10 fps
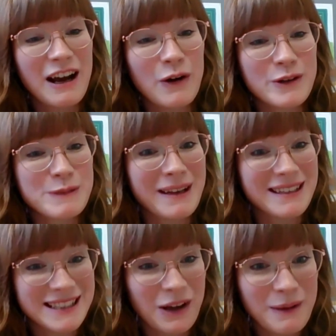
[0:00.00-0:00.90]
or
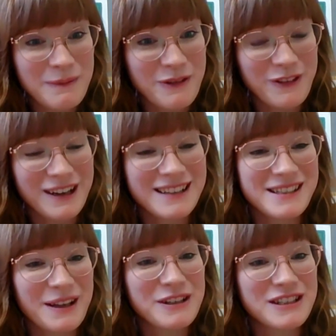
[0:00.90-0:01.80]
spending time with
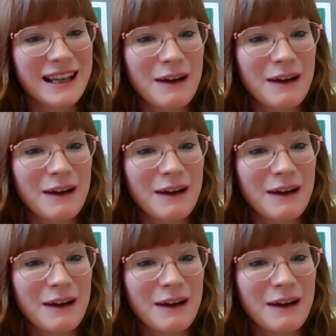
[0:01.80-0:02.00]
friends socially.